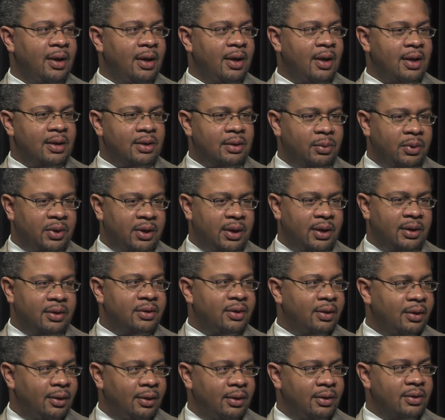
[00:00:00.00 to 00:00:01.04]
as it began
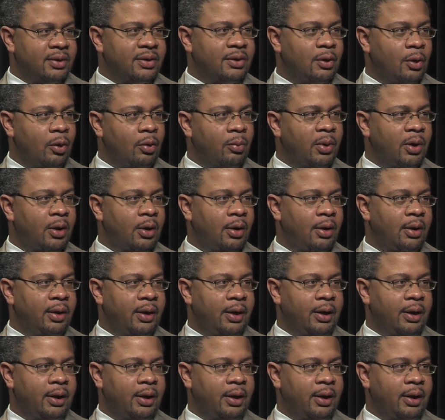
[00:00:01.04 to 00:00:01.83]
to snowball,